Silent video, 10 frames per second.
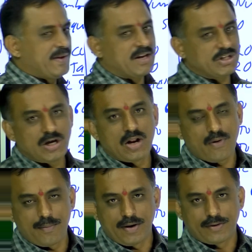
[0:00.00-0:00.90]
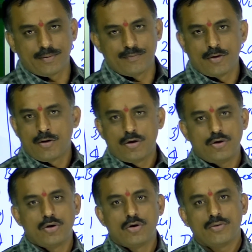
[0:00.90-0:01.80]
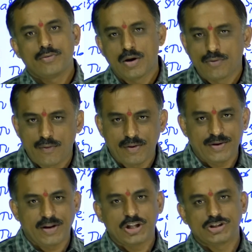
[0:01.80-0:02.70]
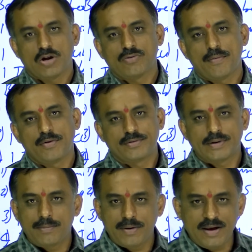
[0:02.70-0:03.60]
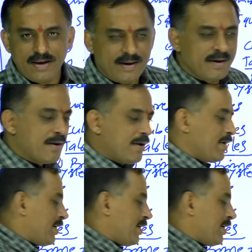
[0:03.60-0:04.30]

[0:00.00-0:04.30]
in English alphabets. You know the vowels in English alphabets. Tell me A,